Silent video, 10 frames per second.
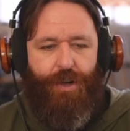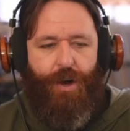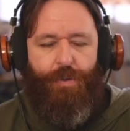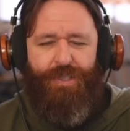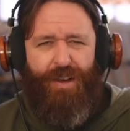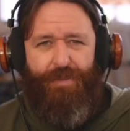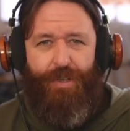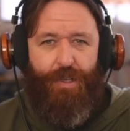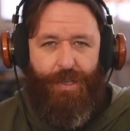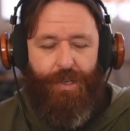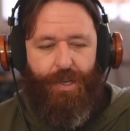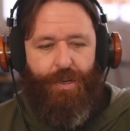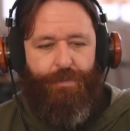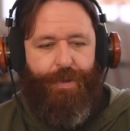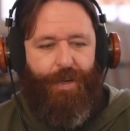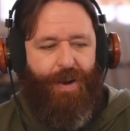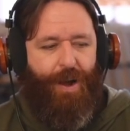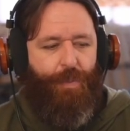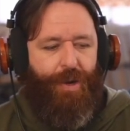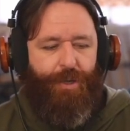always having to figure
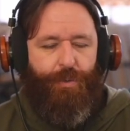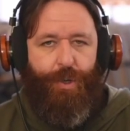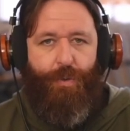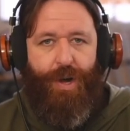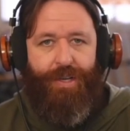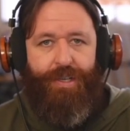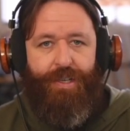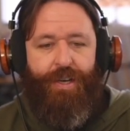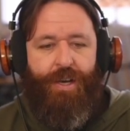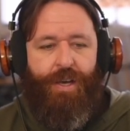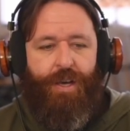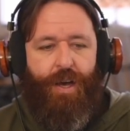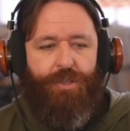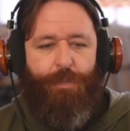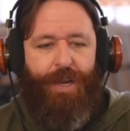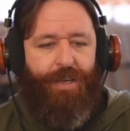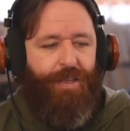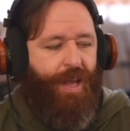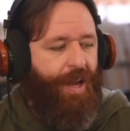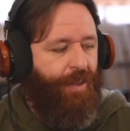out where you're rewinding.
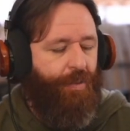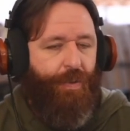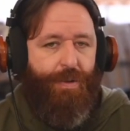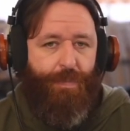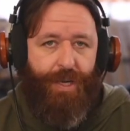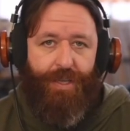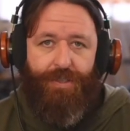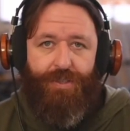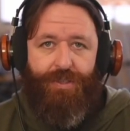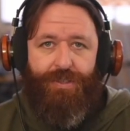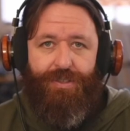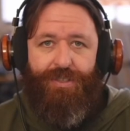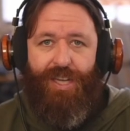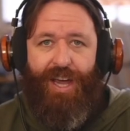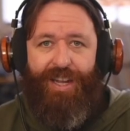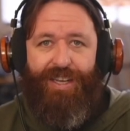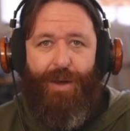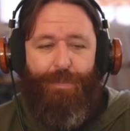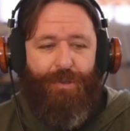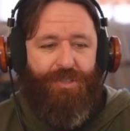Spending that 3 minutes setting
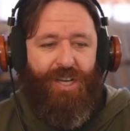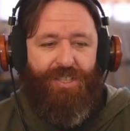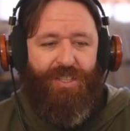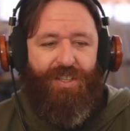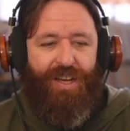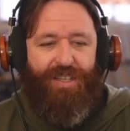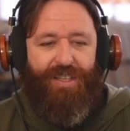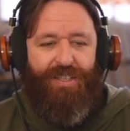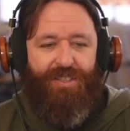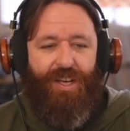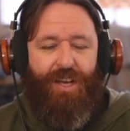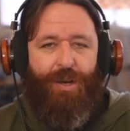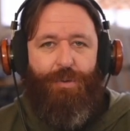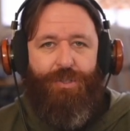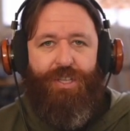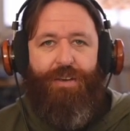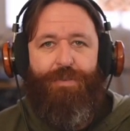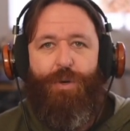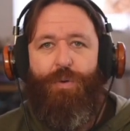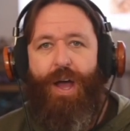up your session like this will
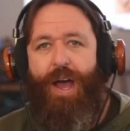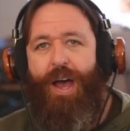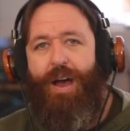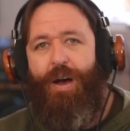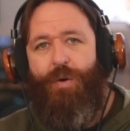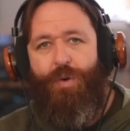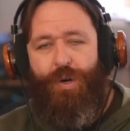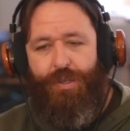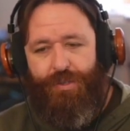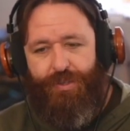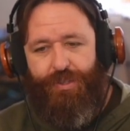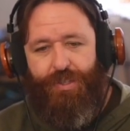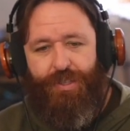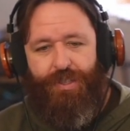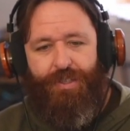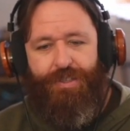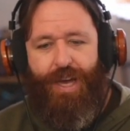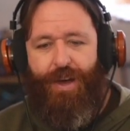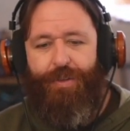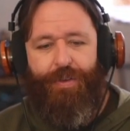save you hours
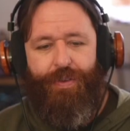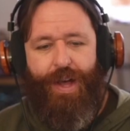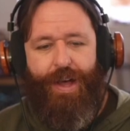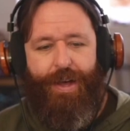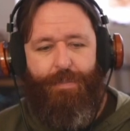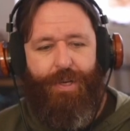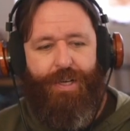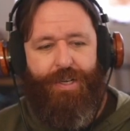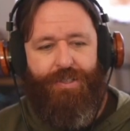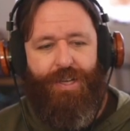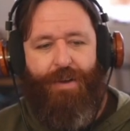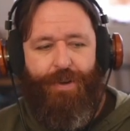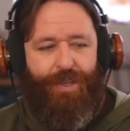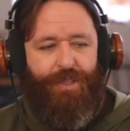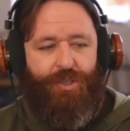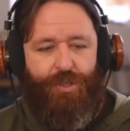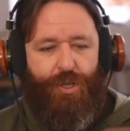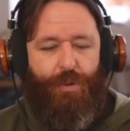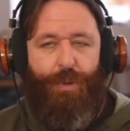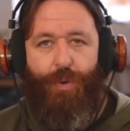down the line because everything's just
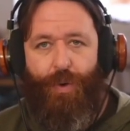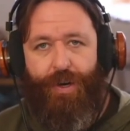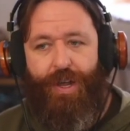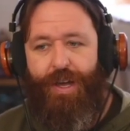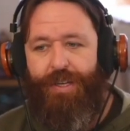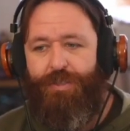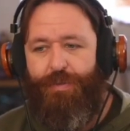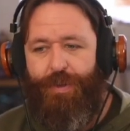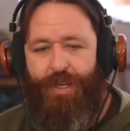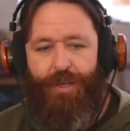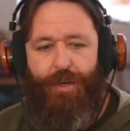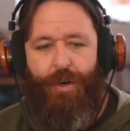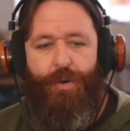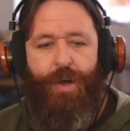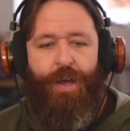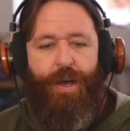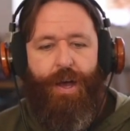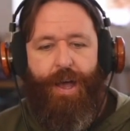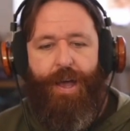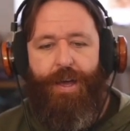going to be organized from the get-go.
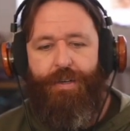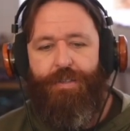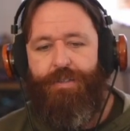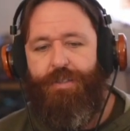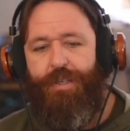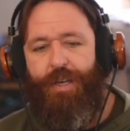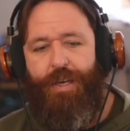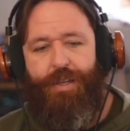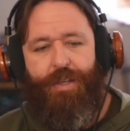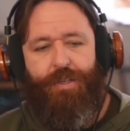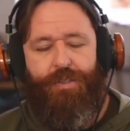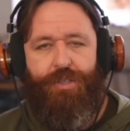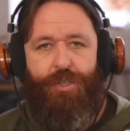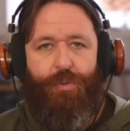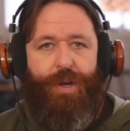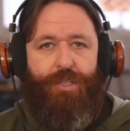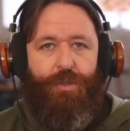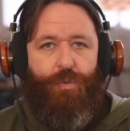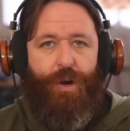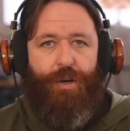And in the
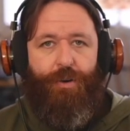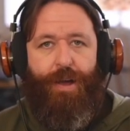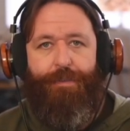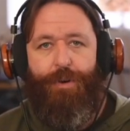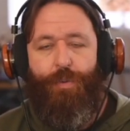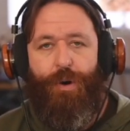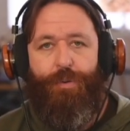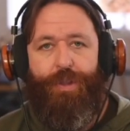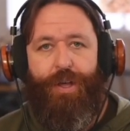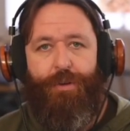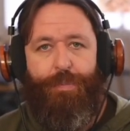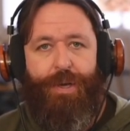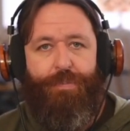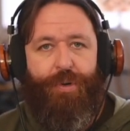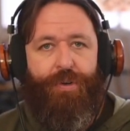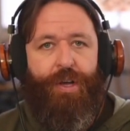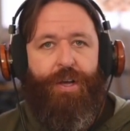situation where you're having to work with other people,